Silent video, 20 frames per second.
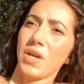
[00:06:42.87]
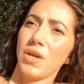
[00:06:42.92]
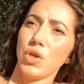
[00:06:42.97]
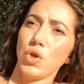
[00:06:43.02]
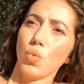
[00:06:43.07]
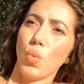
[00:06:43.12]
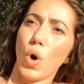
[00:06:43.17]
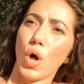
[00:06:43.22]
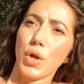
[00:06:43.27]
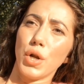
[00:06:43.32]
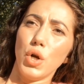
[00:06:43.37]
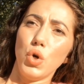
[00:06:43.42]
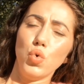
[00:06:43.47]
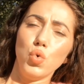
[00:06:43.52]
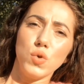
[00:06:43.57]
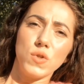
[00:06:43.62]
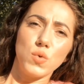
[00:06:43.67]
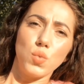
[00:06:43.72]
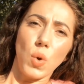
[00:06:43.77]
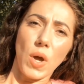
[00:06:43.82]
you want to
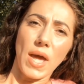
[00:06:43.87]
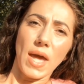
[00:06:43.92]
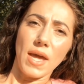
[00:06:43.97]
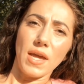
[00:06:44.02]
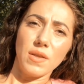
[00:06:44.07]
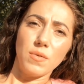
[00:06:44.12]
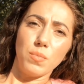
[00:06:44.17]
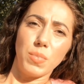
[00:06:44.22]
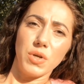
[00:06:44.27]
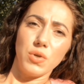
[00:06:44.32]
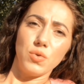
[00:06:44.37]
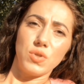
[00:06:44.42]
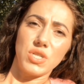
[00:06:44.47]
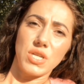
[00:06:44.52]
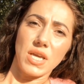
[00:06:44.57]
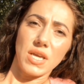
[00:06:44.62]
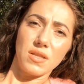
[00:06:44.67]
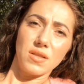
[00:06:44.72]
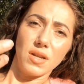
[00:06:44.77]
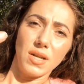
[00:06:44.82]
lose weight, but you
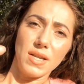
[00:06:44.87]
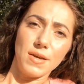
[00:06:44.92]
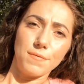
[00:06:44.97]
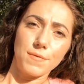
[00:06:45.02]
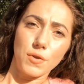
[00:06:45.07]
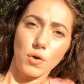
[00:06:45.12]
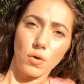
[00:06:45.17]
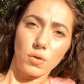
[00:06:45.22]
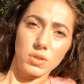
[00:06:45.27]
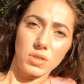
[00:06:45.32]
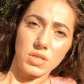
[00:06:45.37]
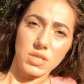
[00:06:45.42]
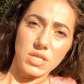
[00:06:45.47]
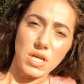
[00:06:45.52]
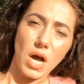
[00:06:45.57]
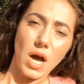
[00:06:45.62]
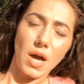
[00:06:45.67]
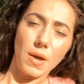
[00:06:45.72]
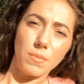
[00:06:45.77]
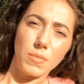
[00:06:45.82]
take the lift all the
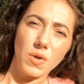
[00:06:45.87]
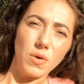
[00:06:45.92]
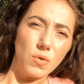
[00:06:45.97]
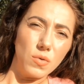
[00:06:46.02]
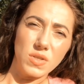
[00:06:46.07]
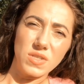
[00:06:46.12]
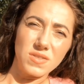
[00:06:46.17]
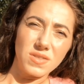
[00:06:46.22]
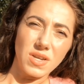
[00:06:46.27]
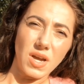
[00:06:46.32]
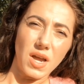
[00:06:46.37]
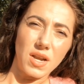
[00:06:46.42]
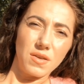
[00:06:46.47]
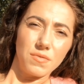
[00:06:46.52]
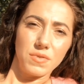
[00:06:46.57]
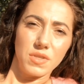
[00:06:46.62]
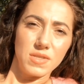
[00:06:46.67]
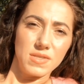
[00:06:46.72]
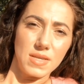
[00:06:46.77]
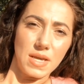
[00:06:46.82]
time. It's kind
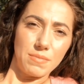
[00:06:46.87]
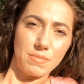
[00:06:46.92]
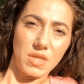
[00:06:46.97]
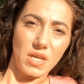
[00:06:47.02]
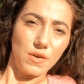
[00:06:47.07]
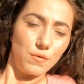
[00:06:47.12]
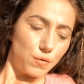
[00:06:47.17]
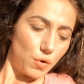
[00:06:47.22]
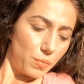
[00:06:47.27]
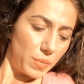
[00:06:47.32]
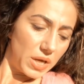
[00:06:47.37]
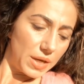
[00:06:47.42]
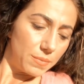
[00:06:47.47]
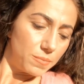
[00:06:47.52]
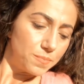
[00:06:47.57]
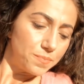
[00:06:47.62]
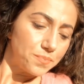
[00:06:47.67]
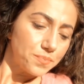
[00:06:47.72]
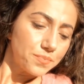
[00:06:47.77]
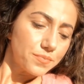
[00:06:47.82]
of the same thing for me.
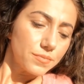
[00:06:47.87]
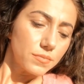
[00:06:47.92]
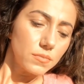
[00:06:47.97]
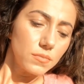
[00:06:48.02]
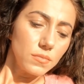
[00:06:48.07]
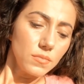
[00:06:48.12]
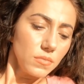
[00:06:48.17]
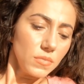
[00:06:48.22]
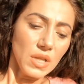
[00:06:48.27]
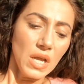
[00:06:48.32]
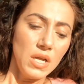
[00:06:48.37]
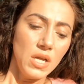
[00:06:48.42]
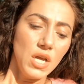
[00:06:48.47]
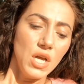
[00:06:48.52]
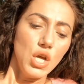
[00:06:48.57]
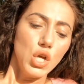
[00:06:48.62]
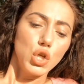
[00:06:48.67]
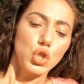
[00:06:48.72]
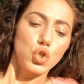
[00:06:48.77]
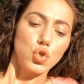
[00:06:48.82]

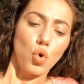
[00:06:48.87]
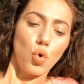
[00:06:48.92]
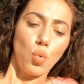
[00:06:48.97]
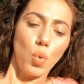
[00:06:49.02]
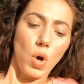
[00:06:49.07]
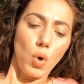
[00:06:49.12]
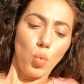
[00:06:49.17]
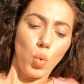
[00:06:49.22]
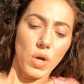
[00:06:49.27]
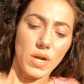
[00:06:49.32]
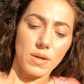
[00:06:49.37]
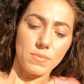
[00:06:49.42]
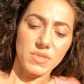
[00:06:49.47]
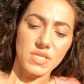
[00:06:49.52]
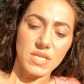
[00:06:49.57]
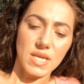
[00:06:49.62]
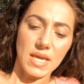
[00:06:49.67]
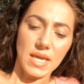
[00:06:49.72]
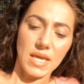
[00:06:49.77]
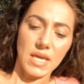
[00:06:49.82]
So what I'm
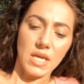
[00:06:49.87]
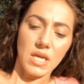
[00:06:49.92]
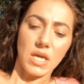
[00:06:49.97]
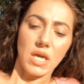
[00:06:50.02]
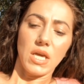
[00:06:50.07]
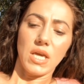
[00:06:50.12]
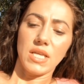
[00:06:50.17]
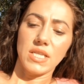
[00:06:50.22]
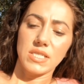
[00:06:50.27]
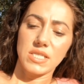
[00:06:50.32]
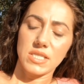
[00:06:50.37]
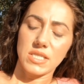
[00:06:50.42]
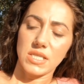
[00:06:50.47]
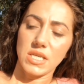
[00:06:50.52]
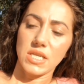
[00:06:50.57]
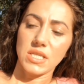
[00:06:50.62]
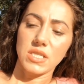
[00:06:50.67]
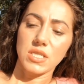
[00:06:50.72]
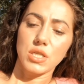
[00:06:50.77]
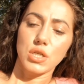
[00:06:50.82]
saying,
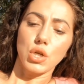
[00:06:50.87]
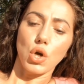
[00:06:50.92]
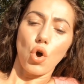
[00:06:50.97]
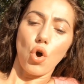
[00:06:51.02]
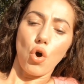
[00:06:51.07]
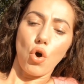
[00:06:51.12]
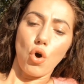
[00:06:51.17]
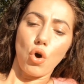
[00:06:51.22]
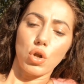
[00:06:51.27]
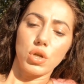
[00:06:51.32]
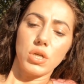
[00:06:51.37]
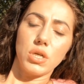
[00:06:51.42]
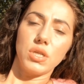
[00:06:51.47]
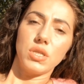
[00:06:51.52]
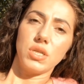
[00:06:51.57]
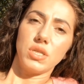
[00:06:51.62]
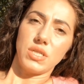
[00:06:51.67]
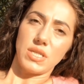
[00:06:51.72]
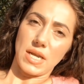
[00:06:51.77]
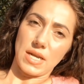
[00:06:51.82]
insist on
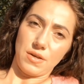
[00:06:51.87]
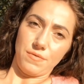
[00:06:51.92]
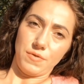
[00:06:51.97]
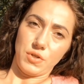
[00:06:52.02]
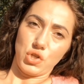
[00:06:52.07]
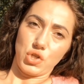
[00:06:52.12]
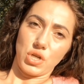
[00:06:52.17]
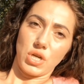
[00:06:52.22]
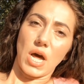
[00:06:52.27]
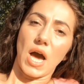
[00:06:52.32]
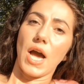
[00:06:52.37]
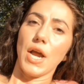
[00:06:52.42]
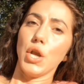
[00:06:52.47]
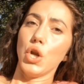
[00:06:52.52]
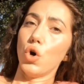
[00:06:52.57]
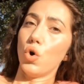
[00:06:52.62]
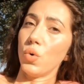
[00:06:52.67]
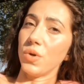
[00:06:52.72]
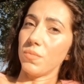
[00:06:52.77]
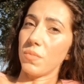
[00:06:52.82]
the television. I
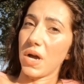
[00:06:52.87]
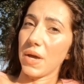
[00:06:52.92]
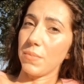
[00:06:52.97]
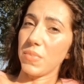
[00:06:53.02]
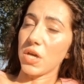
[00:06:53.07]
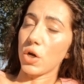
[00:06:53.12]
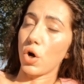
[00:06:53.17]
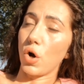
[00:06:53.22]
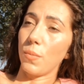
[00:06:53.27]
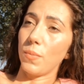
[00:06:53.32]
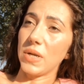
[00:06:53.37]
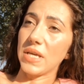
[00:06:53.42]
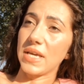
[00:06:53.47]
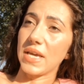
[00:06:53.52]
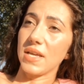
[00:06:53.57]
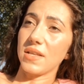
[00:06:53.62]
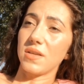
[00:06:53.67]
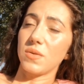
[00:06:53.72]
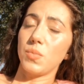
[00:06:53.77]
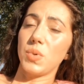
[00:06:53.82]
know it might be
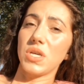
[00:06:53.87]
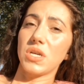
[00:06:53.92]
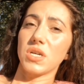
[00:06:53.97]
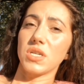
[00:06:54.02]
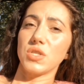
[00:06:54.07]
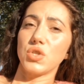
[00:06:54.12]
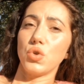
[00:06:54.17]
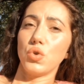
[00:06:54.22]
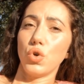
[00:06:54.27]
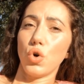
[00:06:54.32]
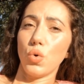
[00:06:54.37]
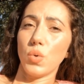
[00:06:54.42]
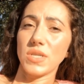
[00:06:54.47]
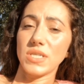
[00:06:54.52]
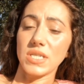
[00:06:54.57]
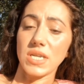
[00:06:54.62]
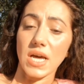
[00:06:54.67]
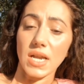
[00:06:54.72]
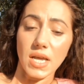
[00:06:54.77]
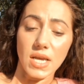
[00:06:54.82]
complicated because,
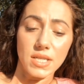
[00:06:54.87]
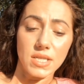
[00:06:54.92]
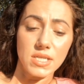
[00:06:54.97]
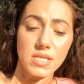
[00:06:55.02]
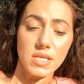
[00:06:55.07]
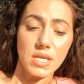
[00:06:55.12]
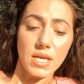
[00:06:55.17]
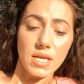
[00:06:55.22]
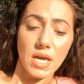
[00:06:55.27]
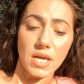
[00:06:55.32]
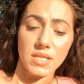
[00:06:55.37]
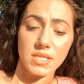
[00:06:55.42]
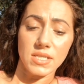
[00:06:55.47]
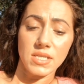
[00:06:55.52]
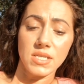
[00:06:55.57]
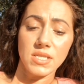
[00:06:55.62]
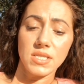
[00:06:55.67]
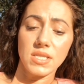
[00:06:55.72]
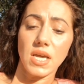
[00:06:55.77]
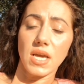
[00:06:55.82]
it's not as
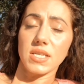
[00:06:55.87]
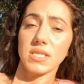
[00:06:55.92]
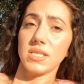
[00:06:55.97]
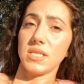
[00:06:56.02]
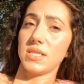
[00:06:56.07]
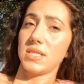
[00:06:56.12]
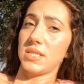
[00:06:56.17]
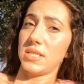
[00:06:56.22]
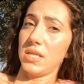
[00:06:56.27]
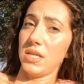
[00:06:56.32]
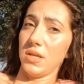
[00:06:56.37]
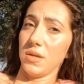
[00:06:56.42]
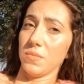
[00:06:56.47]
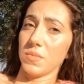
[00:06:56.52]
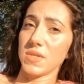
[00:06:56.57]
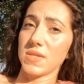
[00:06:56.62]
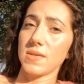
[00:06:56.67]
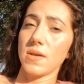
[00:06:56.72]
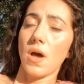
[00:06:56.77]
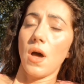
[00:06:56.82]
easy as it
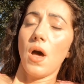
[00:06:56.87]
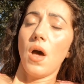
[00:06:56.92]
seems.